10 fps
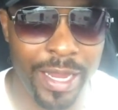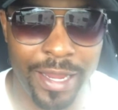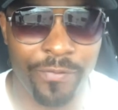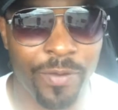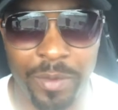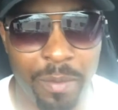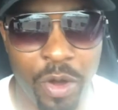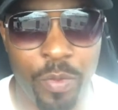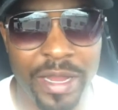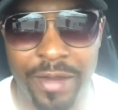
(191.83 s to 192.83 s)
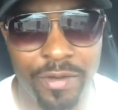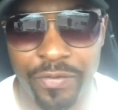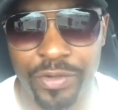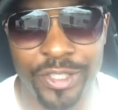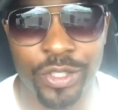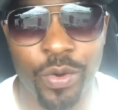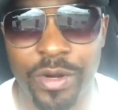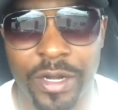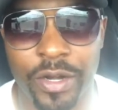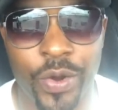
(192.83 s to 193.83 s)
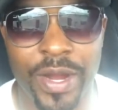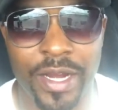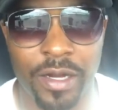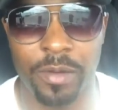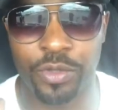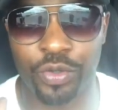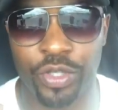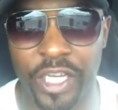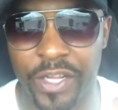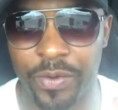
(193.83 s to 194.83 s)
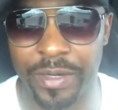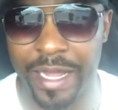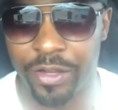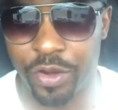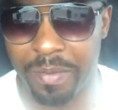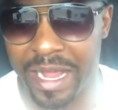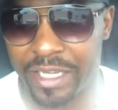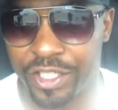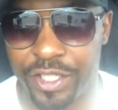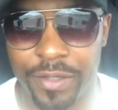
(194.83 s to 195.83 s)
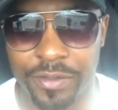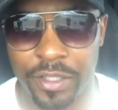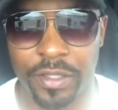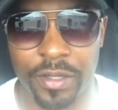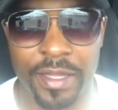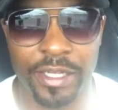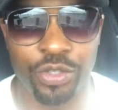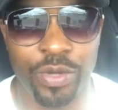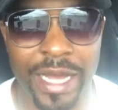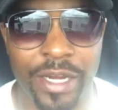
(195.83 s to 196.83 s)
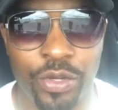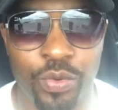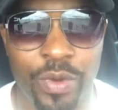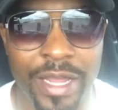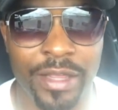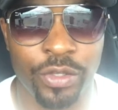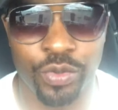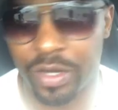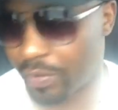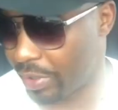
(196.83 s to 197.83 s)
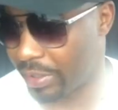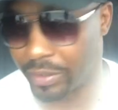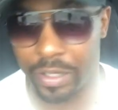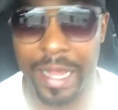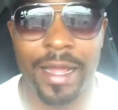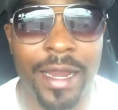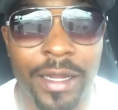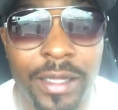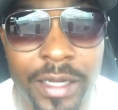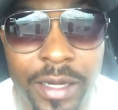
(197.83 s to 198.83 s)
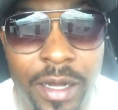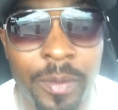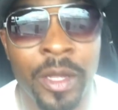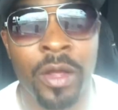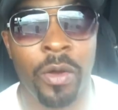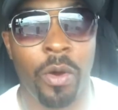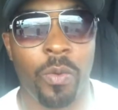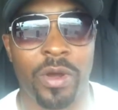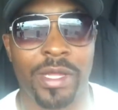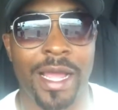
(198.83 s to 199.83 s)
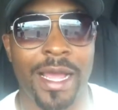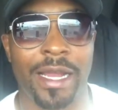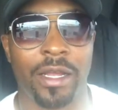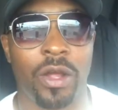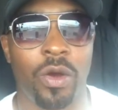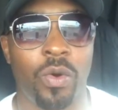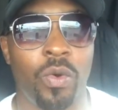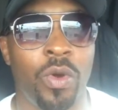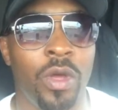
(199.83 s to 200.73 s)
From the moment, even if you just go in there to crank it up, now your mind shifts to the things you got to do in the truck, and whether it's I got to clean it up, or whether I got to go,